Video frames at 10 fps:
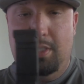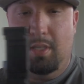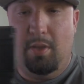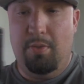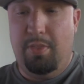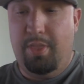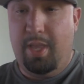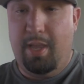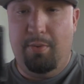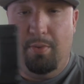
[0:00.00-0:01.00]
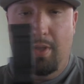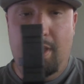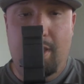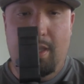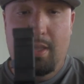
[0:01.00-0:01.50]
to go that
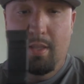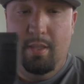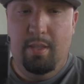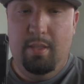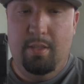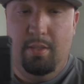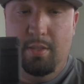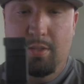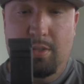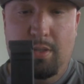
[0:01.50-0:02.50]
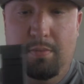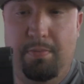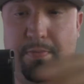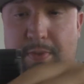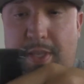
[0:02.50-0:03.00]
way. You can
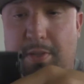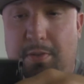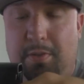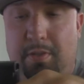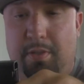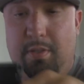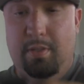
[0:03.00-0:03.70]
feel